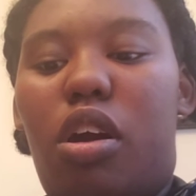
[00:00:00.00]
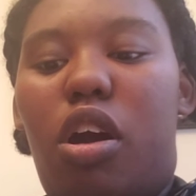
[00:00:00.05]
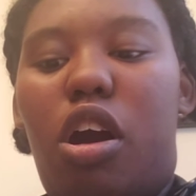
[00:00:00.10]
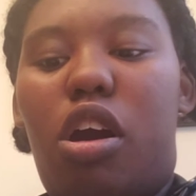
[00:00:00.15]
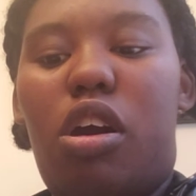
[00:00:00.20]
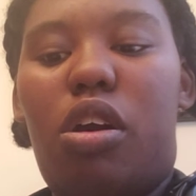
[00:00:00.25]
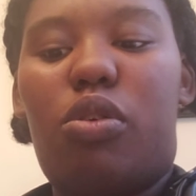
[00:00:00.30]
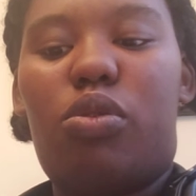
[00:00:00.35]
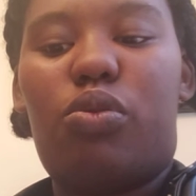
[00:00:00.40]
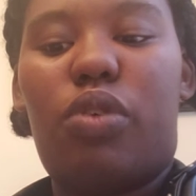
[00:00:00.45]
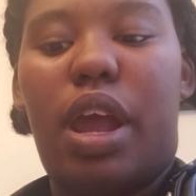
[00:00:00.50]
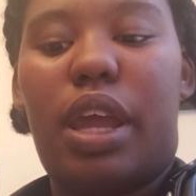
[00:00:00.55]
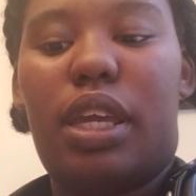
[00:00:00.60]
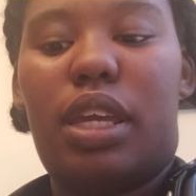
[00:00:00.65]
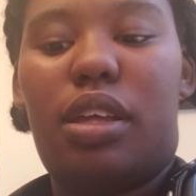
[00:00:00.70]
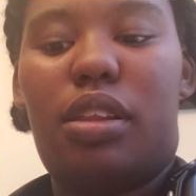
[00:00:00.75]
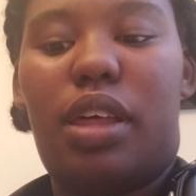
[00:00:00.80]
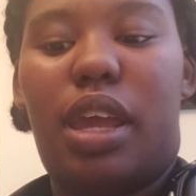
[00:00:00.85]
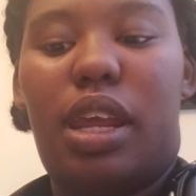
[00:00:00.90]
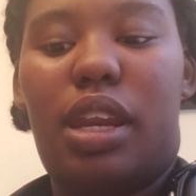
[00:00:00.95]
are
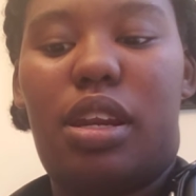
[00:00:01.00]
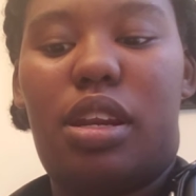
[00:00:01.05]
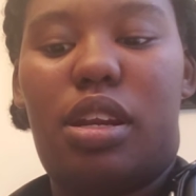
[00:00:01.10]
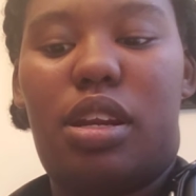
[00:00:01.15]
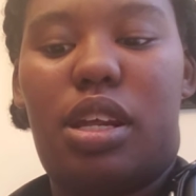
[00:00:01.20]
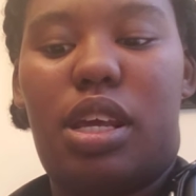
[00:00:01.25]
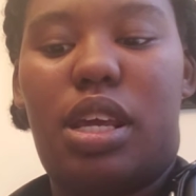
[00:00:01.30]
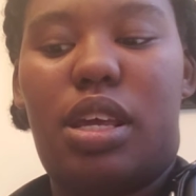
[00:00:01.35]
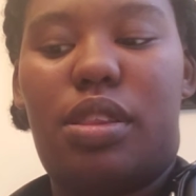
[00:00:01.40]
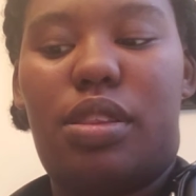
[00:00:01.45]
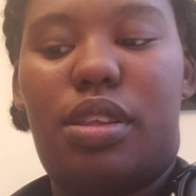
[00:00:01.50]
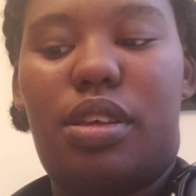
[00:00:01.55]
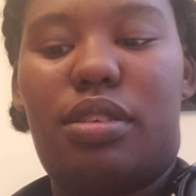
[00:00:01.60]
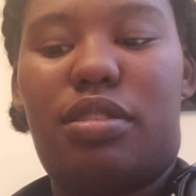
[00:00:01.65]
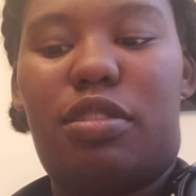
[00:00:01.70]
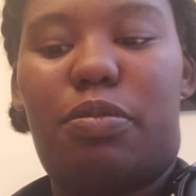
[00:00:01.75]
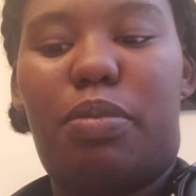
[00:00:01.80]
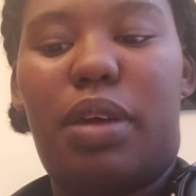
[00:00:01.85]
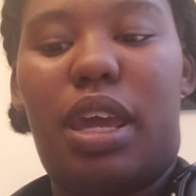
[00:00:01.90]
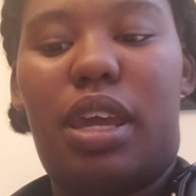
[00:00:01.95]
regulated in
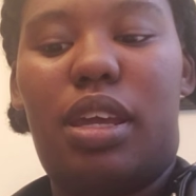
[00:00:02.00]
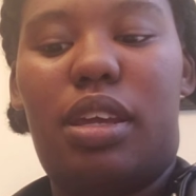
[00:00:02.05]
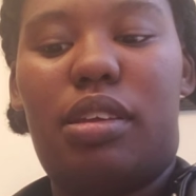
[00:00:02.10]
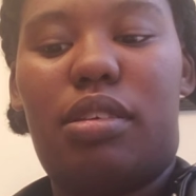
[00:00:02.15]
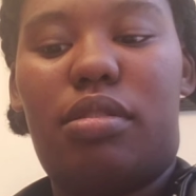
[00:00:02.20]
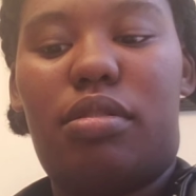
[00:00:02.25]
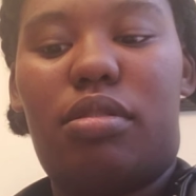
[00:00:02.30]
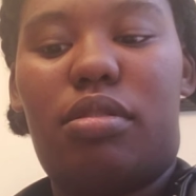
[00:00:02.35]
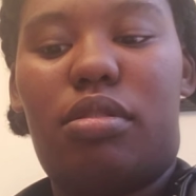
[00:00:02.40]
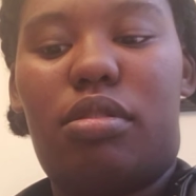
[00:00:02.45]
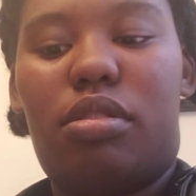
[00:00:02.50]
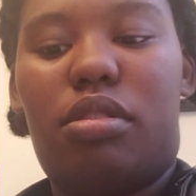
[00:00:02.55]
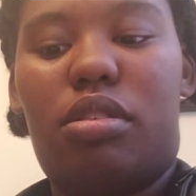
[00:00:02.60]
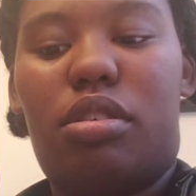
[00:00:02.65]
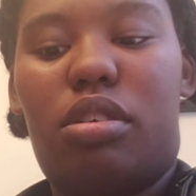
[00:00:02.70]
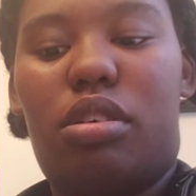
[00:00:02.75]
this space